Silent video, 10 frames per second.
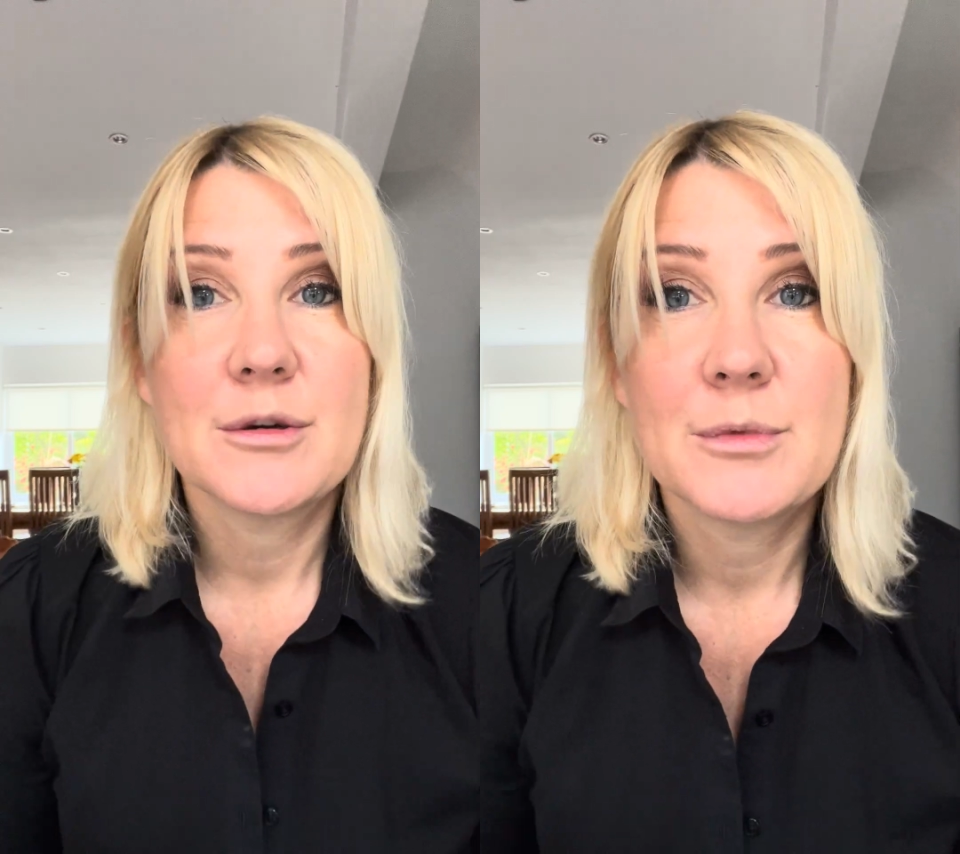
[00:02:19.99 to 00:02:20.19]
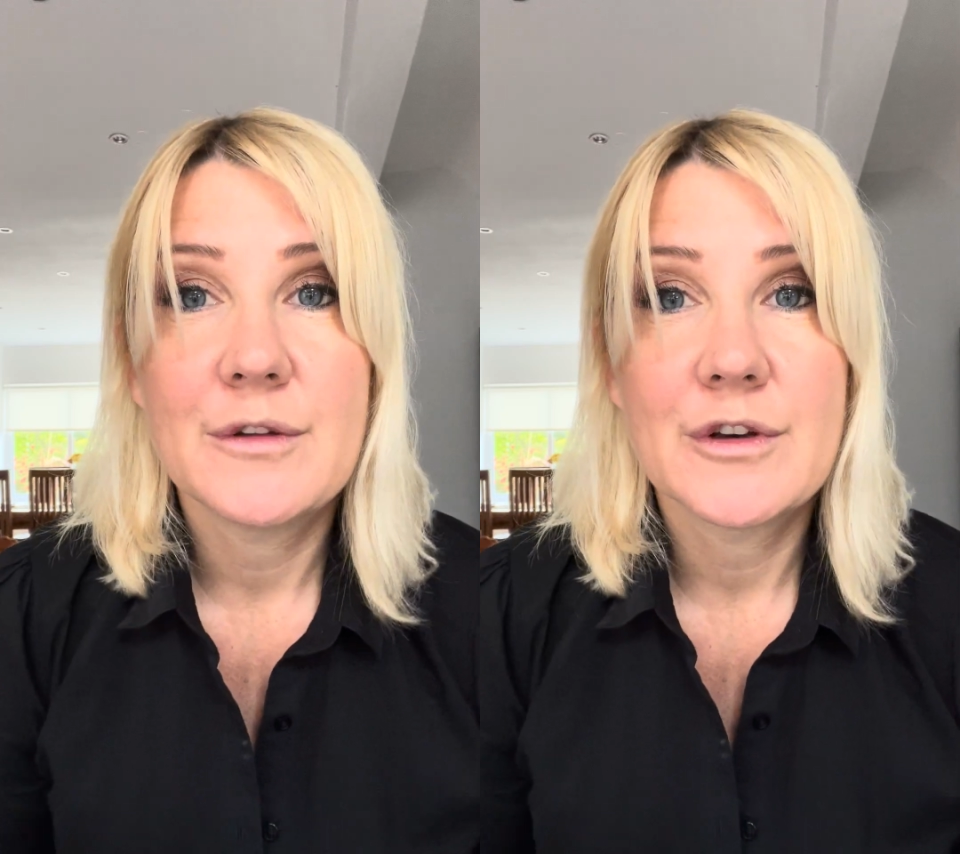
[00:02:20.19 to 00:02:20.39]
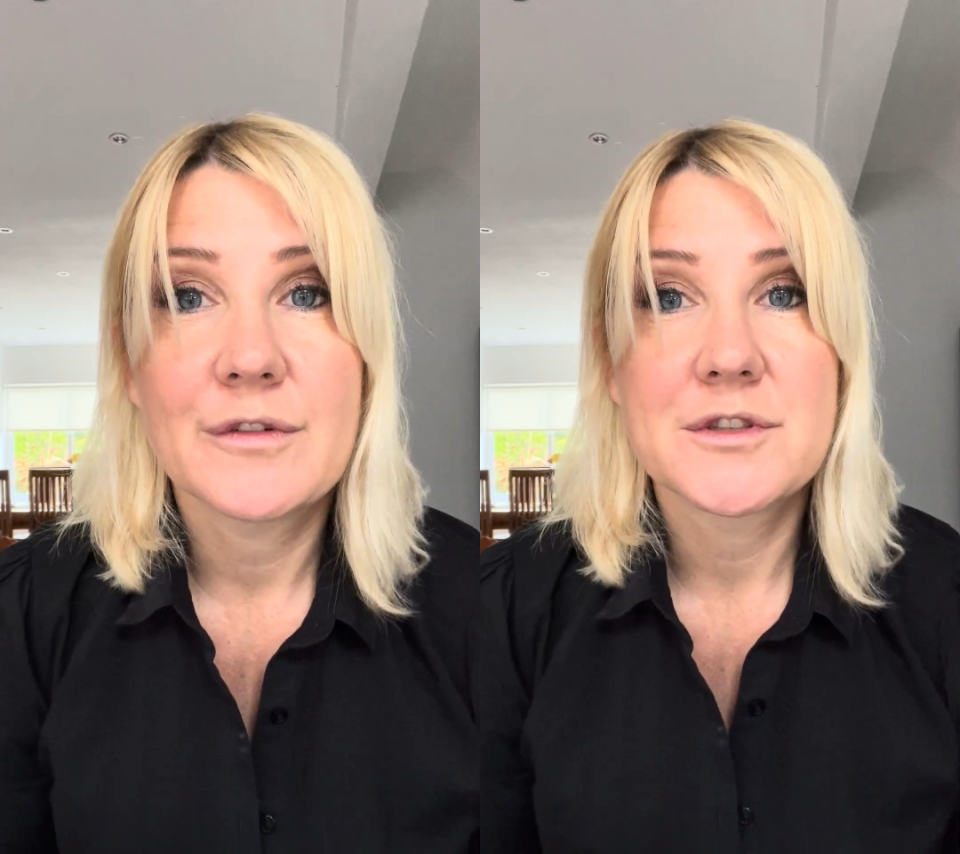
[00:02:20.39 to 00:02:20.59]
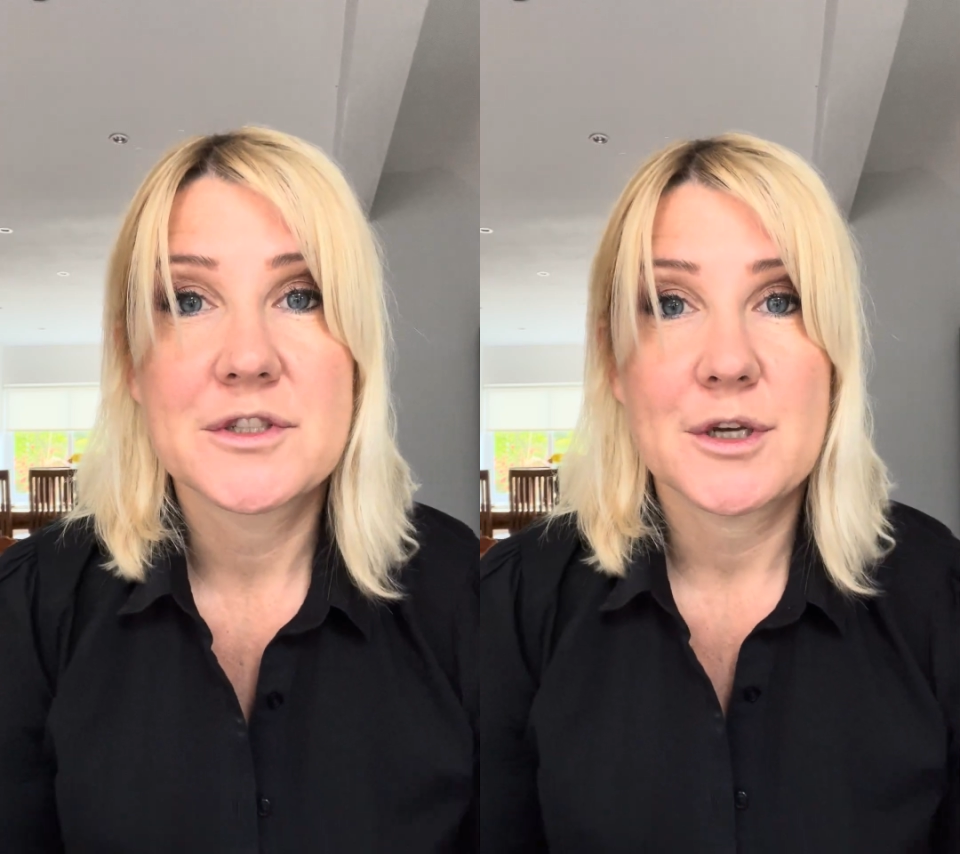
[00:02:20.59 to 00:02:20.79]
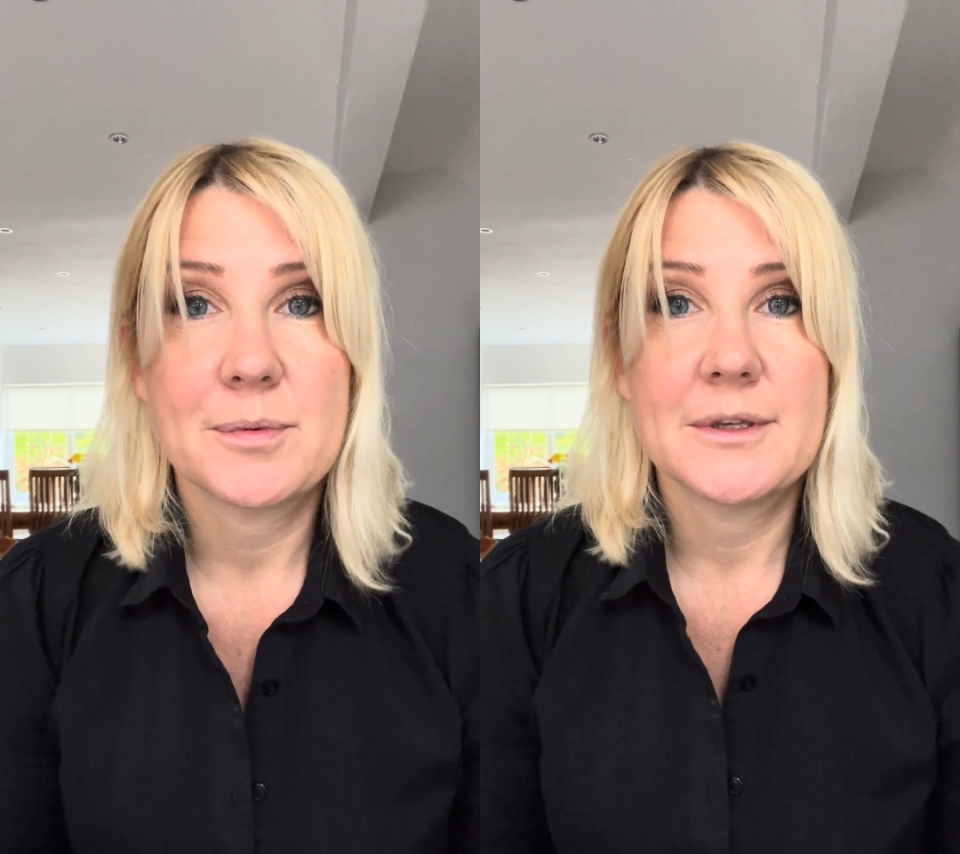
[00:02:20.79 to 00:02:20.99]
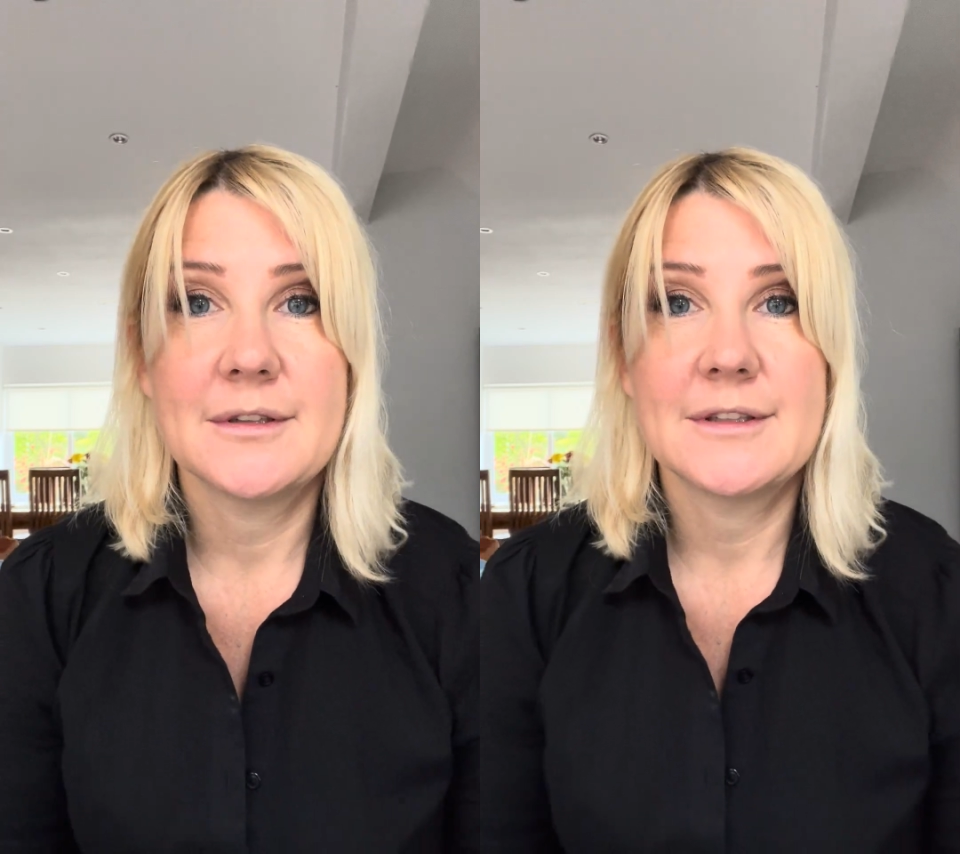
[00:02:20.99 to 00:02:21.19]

on moving off and stopping.